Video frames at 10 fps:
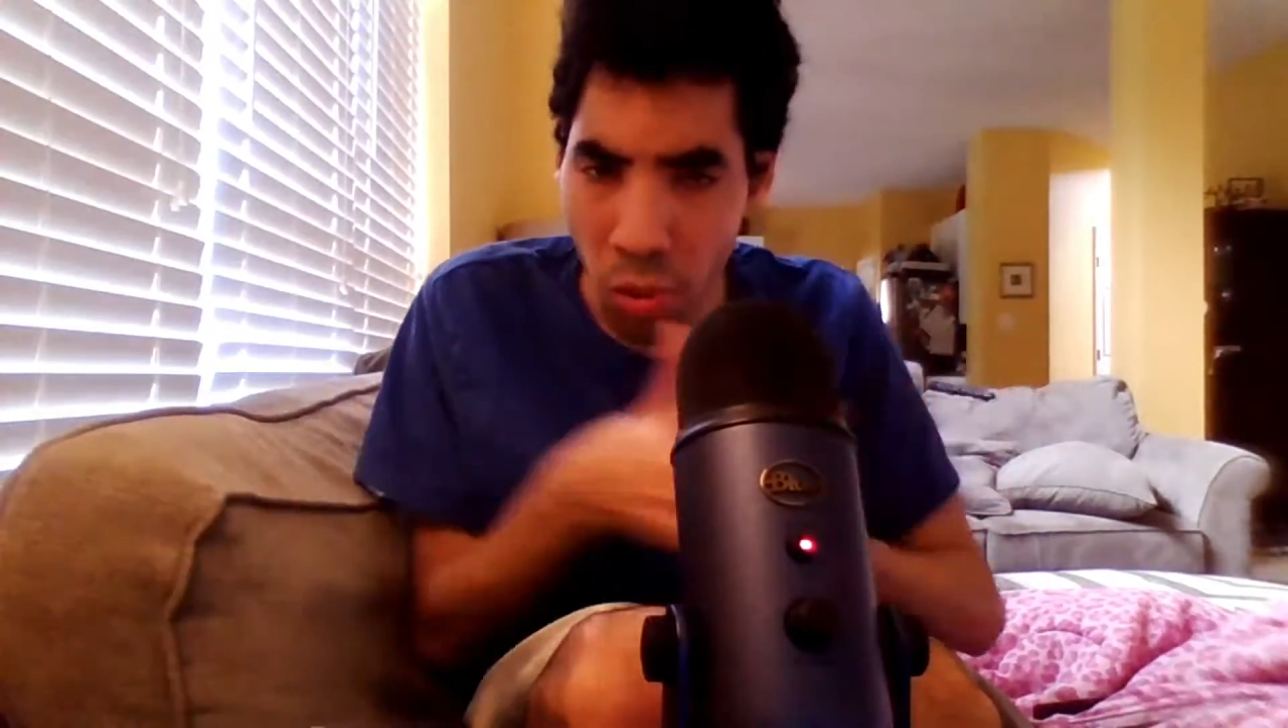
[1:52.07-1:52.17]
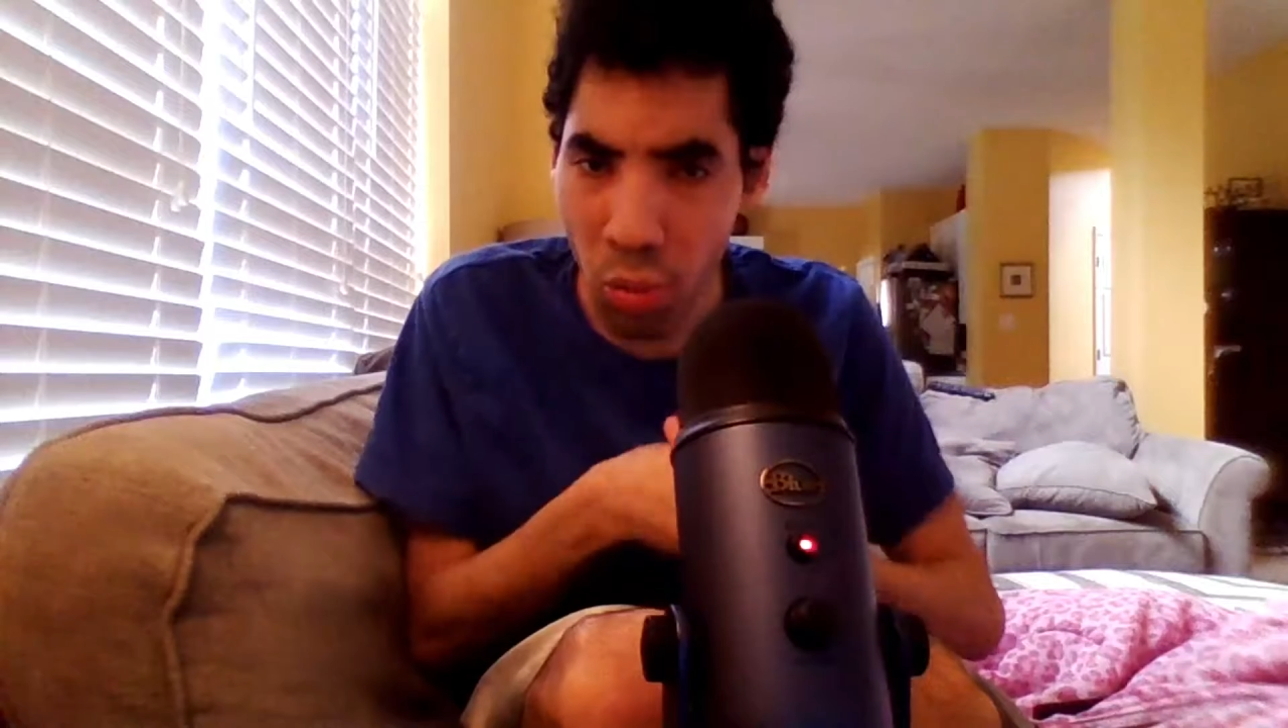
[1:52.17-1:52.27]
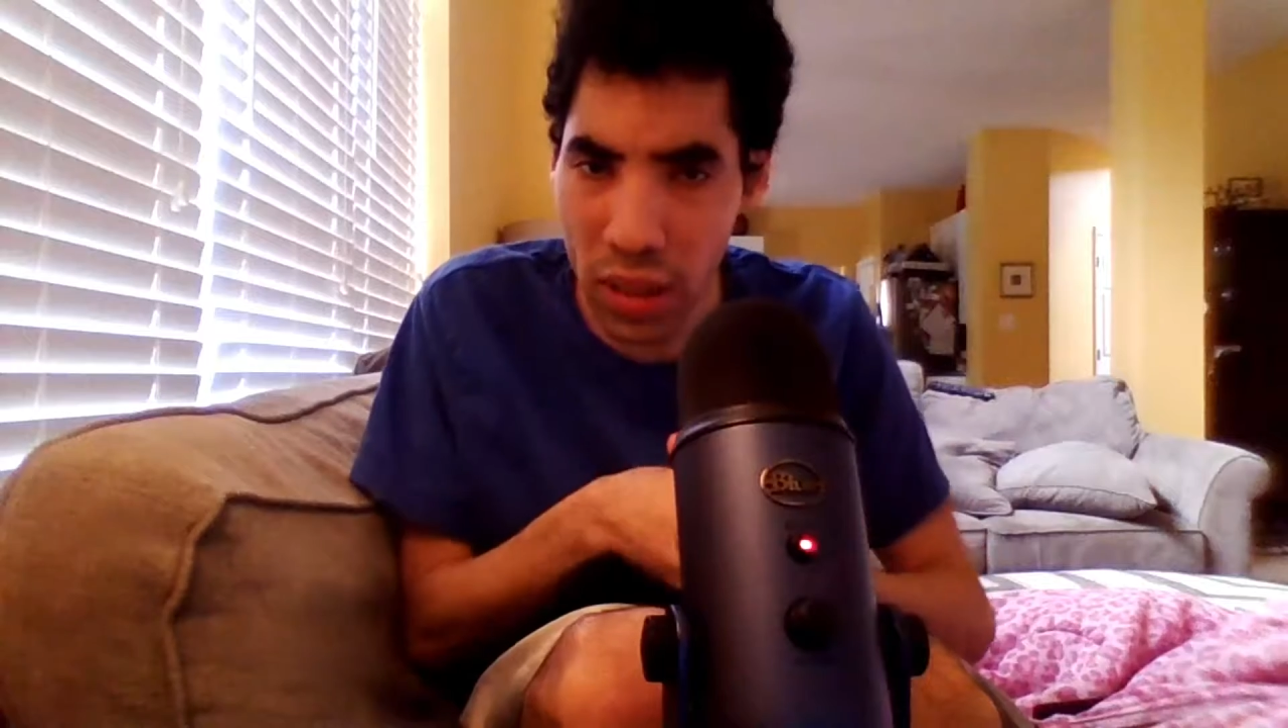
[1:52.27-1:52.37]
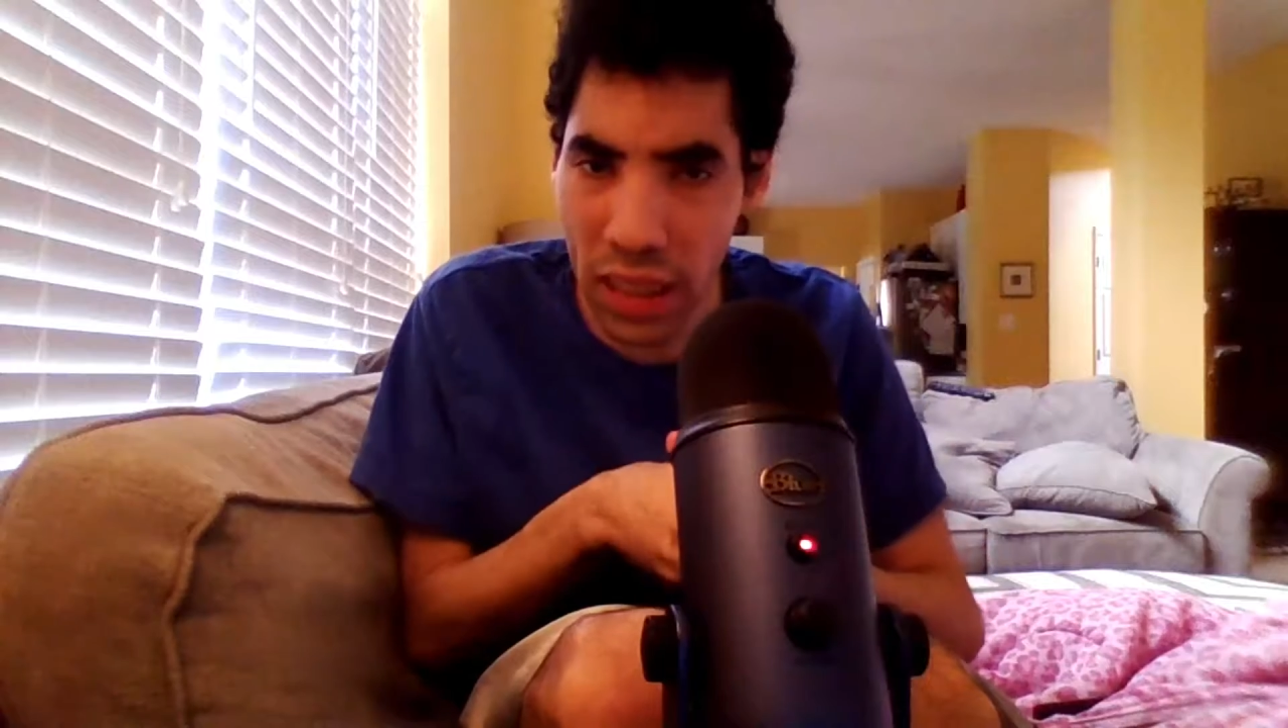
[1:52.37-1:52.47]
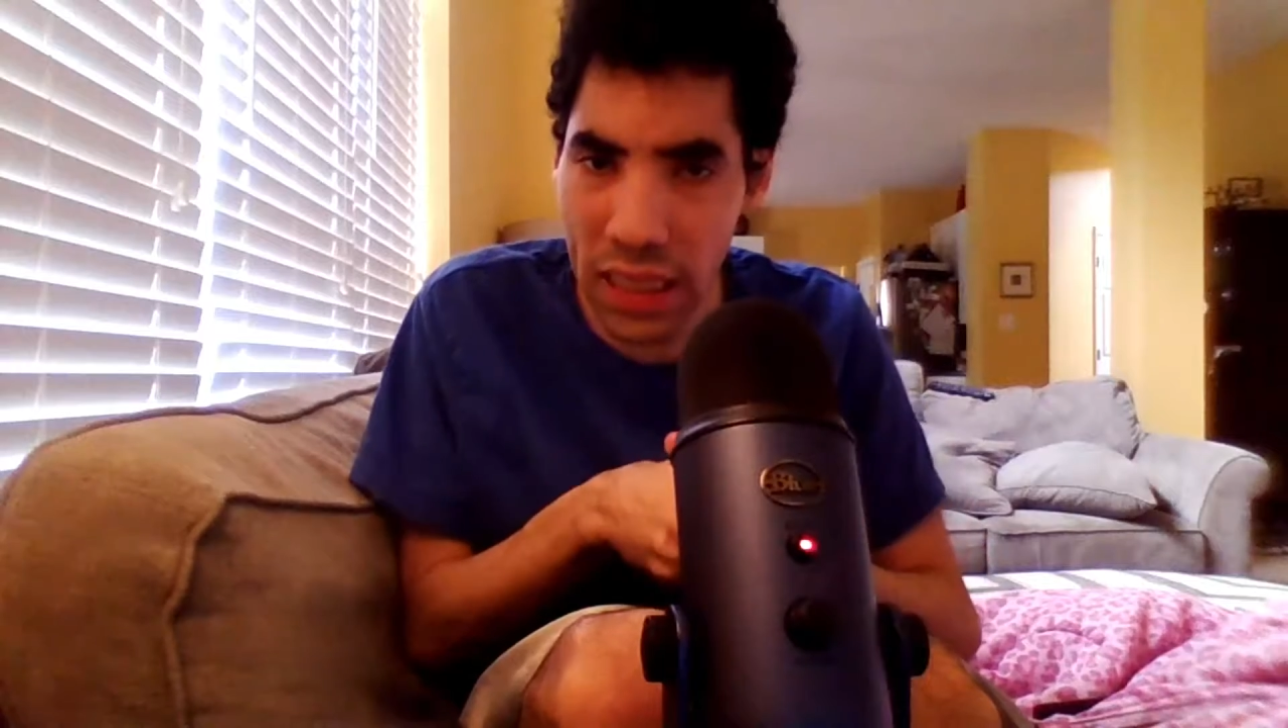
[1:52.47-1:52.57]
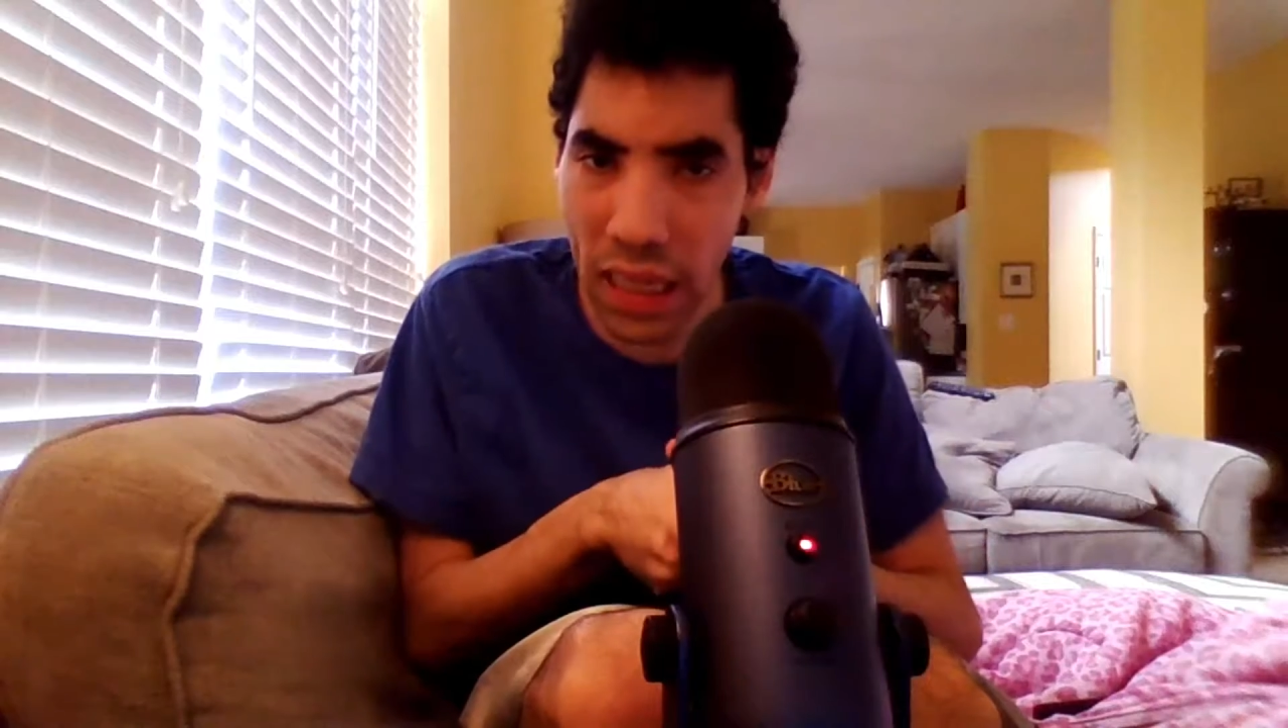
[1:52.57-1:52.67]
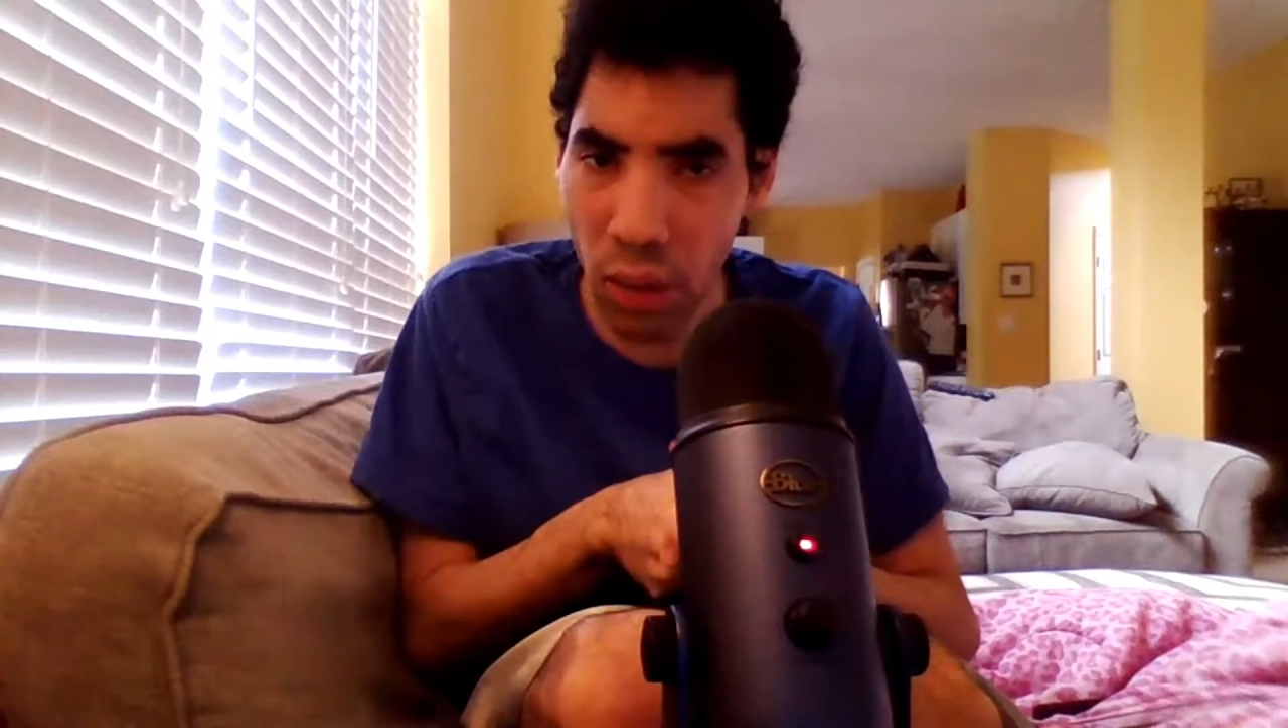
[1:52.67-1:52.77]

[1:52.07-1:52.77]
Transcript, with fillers: let's get the